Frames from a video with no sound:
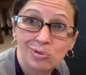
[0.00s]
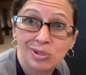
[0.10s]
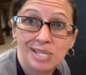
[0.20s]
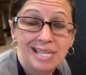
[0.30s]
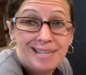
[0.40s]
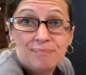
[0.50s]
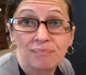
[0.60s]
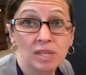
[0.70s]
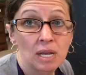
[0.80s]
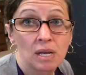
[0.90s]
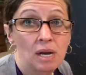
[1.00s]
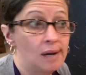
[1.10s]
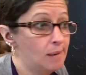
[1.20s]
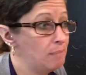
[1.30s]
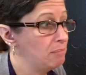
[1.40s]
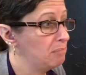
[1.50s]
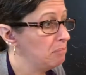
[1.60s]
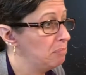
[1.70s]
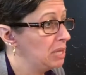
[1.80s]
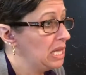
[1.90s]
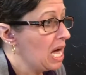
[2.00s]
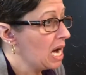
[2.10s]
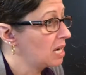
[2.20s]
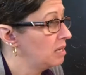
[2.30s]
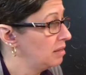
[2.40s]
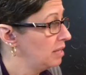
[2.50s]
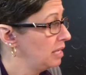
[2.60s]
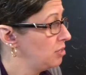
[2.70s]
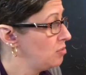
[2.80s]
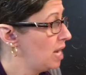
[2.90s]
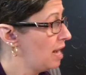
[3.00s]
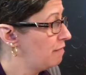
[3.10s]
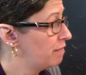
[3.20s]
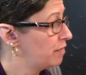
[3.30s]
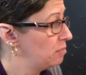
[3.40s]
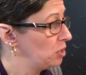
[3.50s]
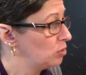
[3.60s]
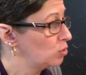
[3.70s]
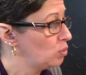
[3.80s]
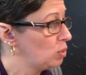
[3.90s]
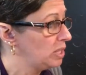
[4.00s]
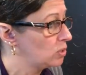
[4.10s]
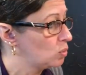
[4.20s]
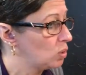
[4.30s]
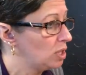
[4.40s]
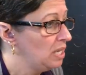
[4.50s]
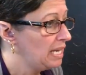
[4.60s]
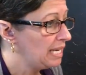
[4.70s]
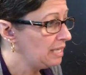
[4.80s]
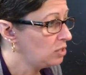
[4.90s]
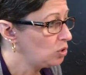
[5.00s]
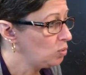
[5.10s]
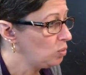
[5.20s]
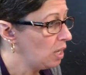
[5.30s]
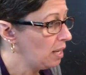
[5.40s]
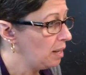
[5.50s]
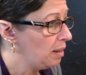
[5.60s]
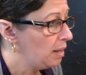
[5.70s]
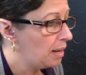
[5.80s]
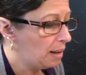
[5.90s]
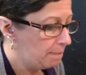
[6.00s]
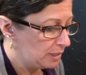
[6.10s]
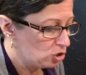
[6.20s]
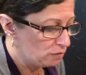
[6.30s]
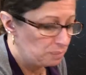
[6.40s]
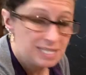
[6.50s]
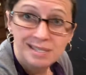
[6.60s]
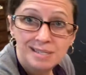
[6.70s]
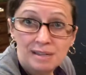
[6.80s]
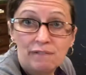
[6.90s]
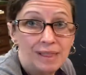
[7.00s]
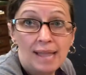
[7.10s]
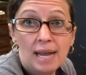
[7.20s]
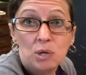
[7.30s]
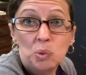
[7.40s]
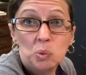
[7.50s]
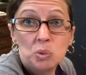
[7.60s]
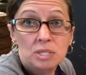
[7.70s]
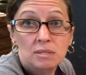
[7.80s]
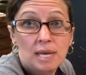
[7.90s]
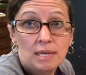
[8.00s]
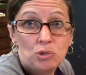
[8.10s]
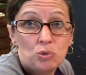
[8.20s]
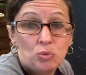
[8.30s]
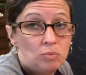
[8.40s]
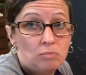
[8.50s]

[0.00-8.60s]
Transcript: the block that you have from your toys or into a bunch of pieces of Legos that you